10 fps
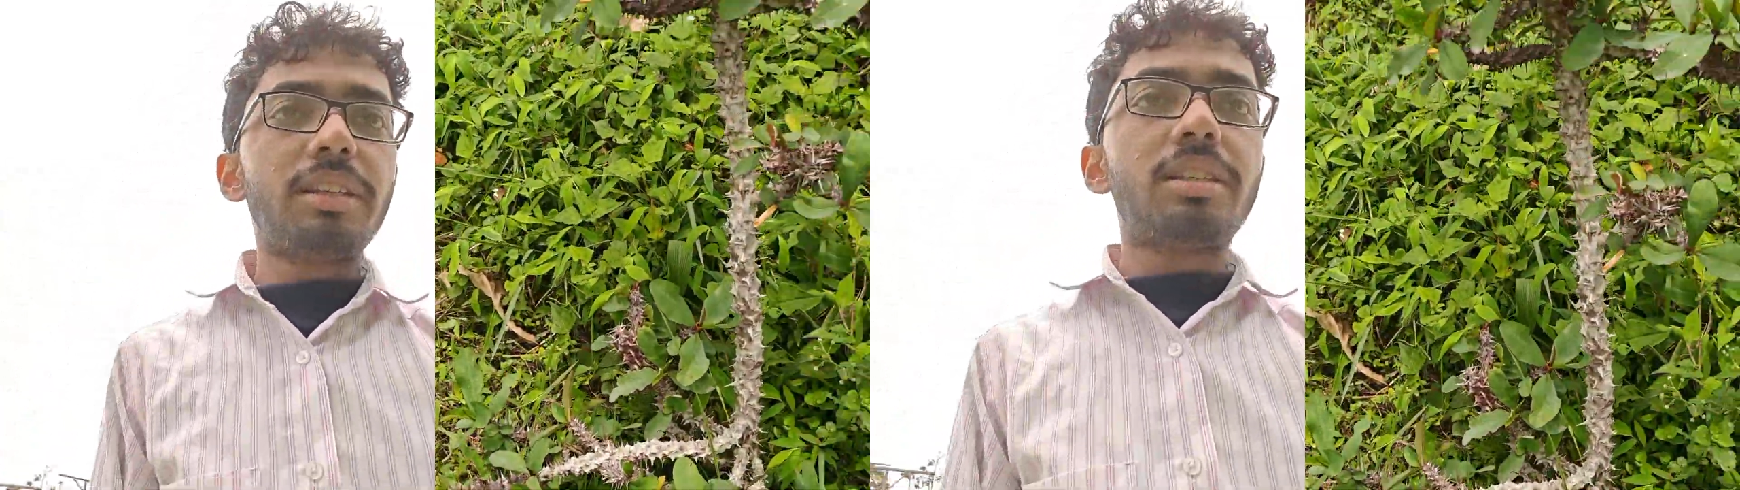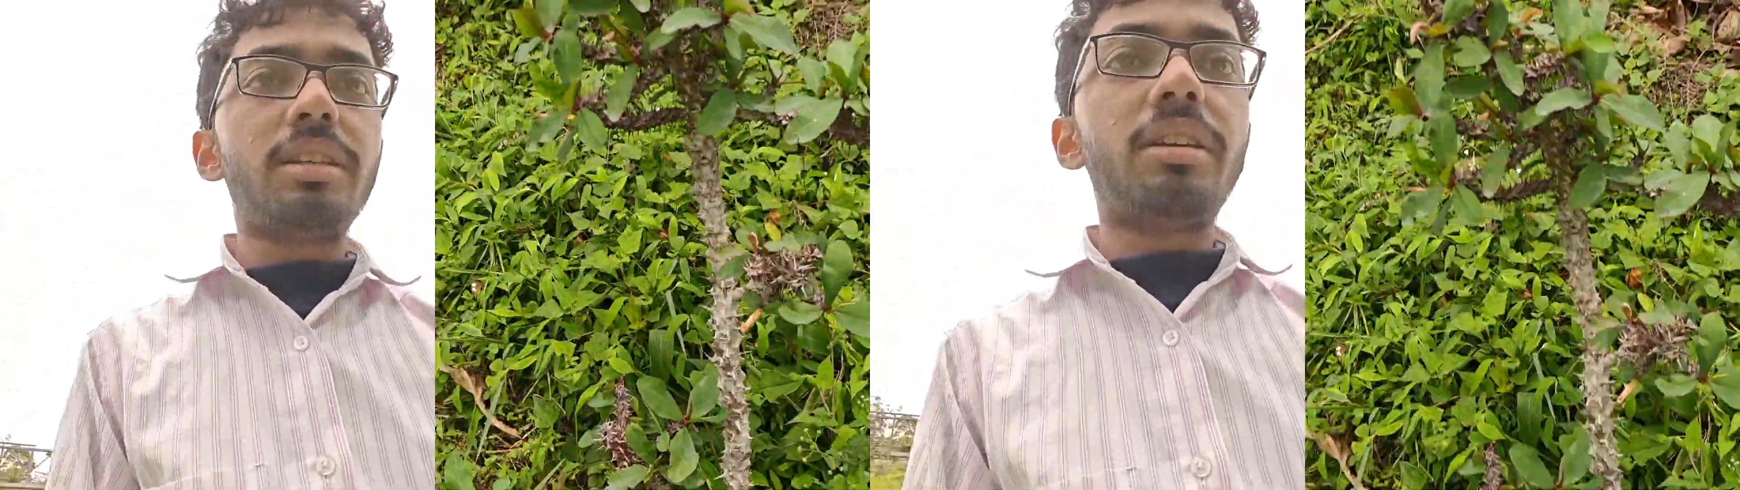
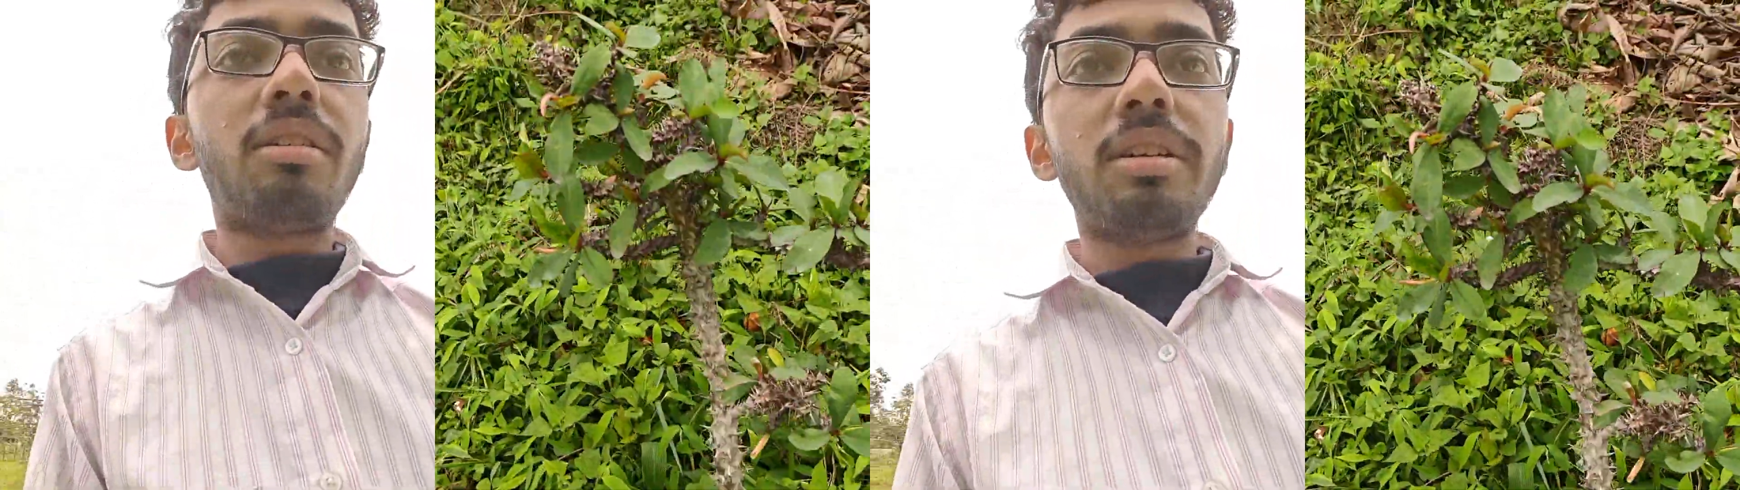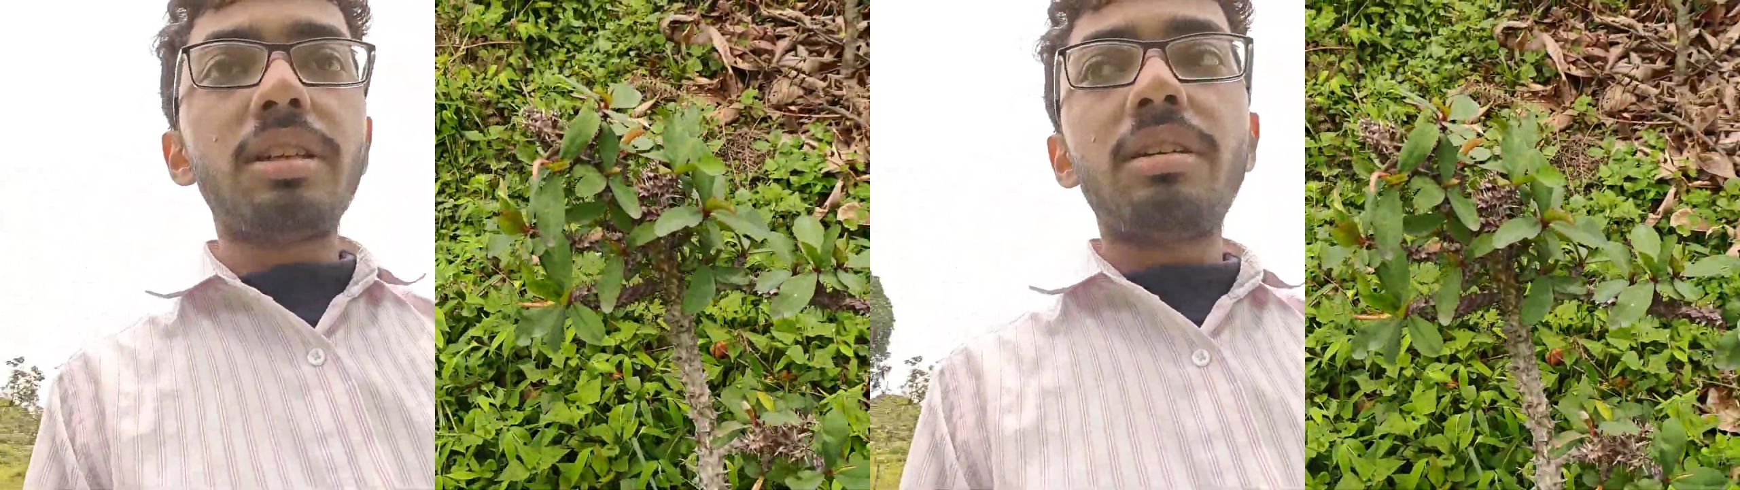
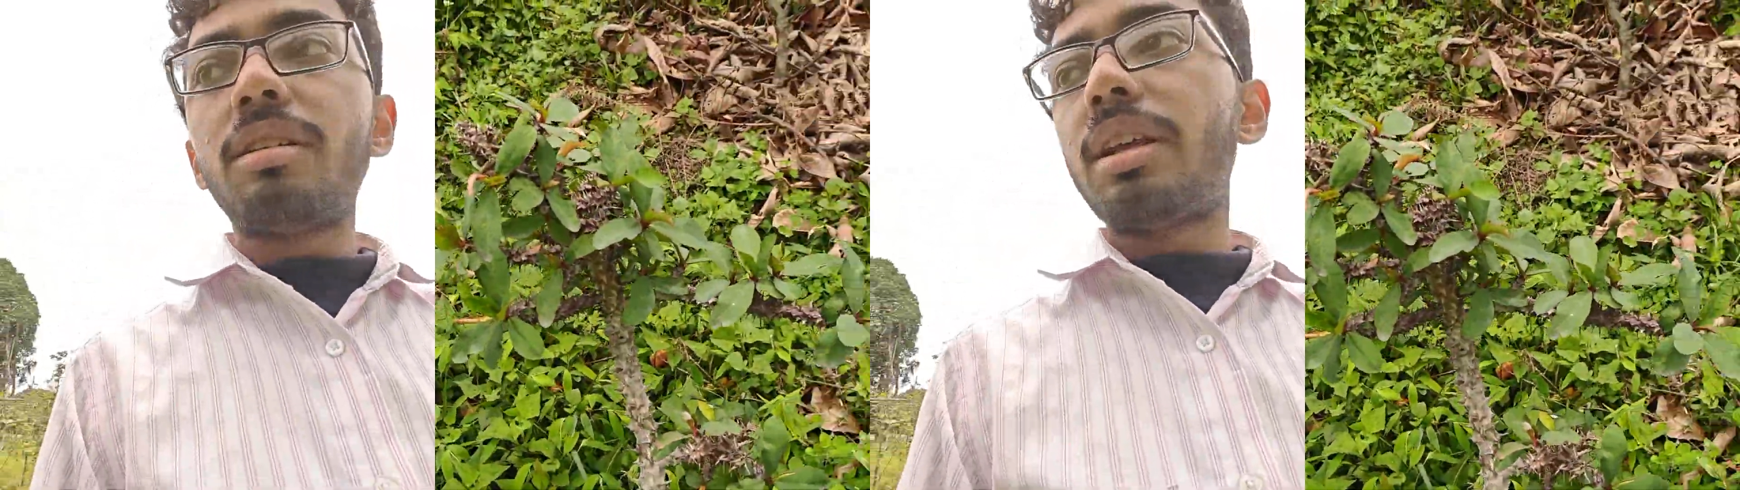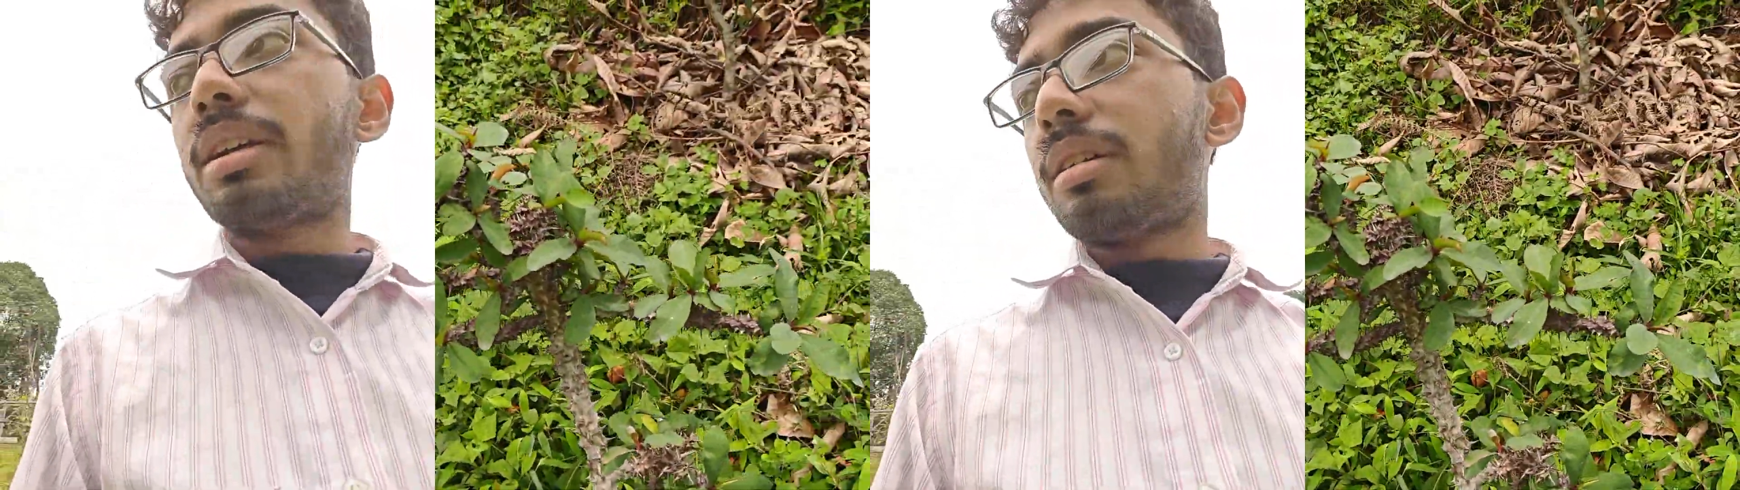Sittong is
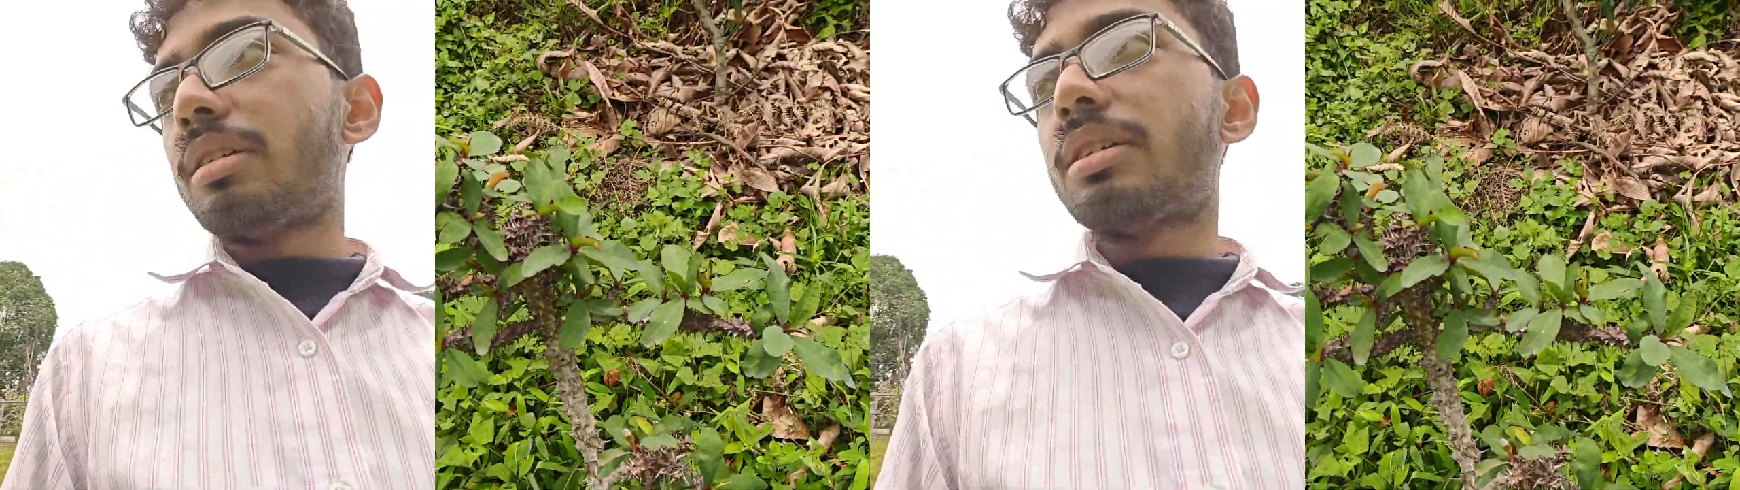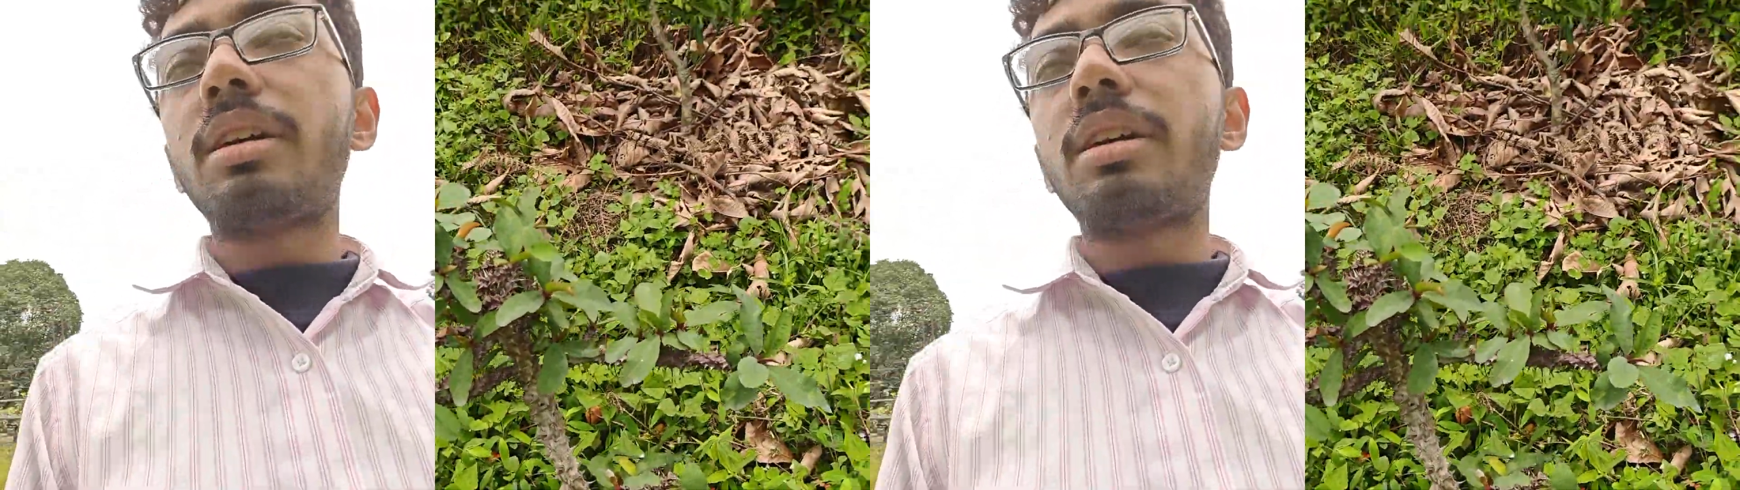it's